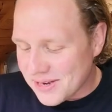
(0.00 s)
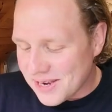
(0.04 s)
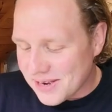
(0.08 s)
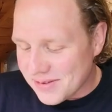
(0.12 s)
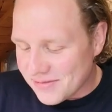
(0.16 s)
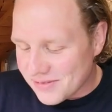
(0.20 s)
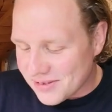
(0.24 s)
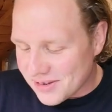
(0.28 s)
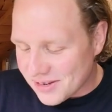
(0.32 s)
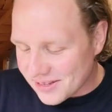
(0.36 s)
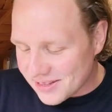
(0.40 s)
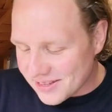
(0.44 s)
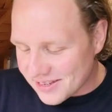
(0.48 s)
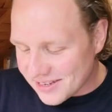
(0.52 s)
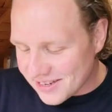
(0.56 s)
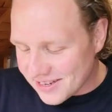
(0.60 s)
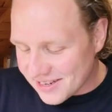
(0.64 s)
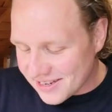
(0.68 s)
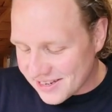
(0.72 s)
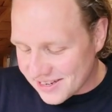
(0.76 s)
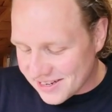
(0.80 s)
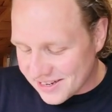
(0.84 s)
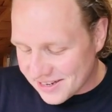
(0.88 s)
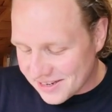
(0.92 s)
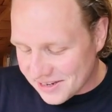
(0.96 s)
to have another
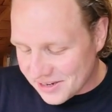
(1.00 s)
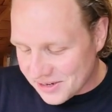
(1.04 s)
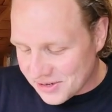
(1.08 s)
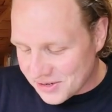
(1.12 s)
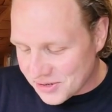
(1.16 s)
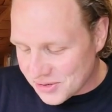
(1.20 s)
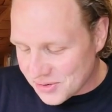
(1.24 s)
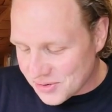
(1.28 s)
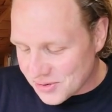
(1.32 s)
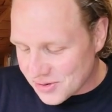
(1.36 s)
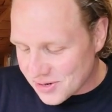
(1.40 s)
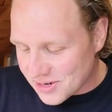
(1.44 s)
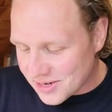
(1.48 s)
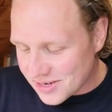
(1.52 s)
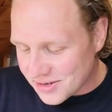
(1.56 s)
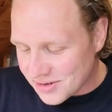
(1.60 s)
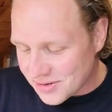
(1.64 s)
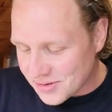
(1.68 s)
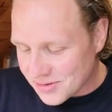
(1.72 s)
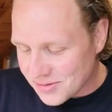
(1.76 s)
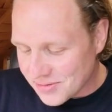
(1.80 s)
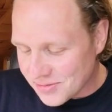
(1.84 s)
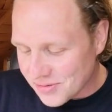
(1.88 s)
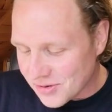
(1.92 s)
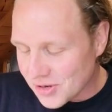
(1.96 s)
uh, a, a, new a
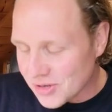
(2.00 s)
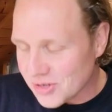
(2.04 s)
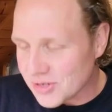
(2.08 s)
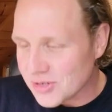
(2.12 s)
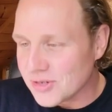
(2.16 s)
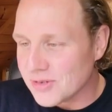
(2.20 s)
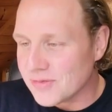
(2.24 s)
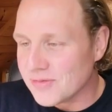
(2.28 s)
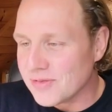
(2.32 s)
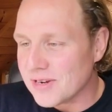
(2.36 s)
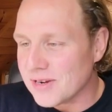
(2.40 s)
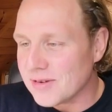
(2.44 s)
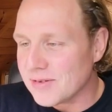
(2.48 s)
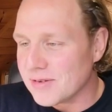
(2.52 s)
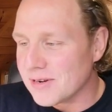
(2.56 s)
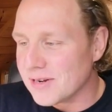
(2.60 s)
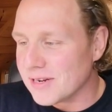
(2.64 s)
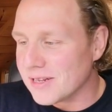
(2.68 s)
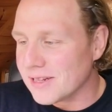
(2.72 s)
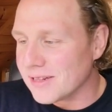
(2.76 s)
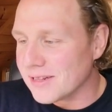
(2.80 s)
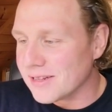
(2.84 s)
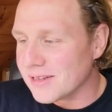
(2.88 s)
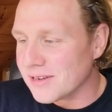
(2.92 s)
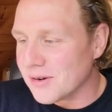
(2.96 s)
new version of our
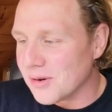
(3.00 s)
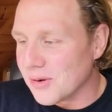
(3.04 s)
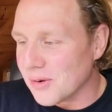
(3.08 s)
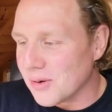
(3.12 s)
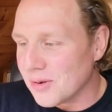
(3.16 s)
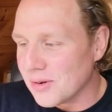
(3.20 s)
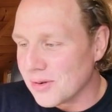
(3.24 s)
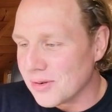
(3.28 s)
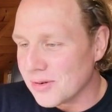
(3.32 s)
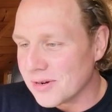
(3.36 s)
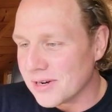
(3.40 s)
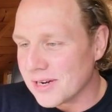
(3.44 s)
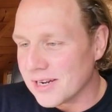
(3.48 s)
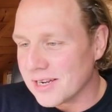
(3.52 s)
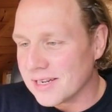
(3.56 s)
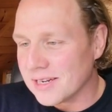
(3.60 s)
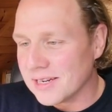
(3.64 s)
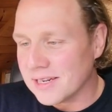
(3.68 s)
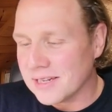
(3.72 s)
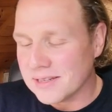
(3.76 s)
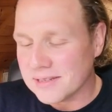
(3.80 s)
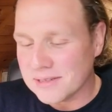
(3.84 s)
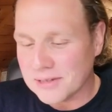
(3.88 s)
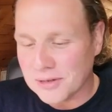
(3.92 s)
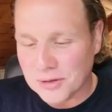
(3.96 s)
little call or like
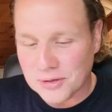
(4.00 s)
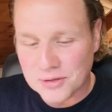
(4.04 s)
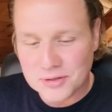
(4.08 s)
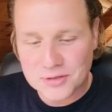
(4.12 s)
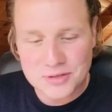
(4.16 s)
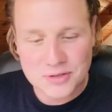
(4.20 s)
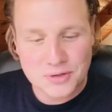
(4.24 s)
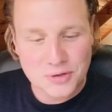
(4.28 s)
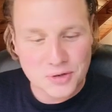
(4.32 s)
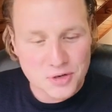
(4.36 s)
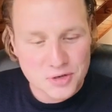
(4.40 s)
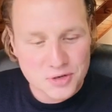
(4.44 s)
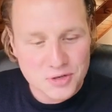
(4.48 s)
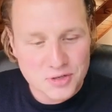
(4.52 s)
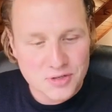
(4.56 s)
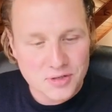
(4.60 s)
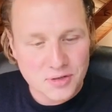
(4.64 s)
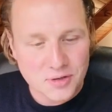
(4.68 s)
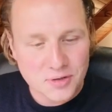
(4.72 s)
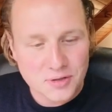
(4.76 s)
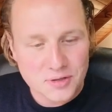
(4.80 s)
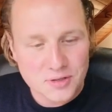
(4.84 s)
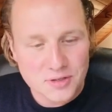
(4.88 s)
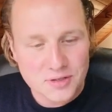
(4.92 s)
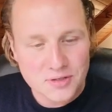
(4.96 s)
little excursions
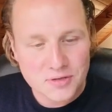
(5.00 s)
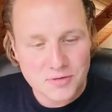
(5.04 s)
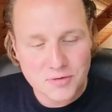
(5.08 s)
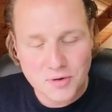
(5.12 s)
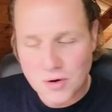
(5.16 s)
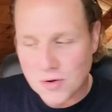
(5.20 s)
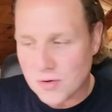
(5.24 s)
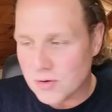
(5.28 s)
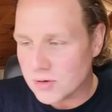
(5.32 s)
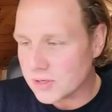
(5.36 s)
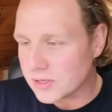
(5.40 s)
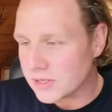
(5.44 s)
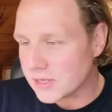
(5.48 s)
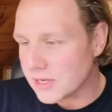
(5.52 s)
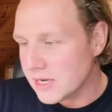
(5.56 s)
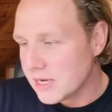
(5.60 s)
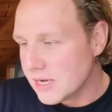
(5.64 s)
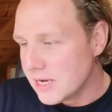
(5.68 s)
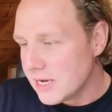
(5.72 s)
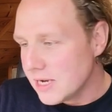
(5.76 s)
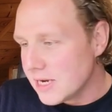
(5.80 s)
on the strokes.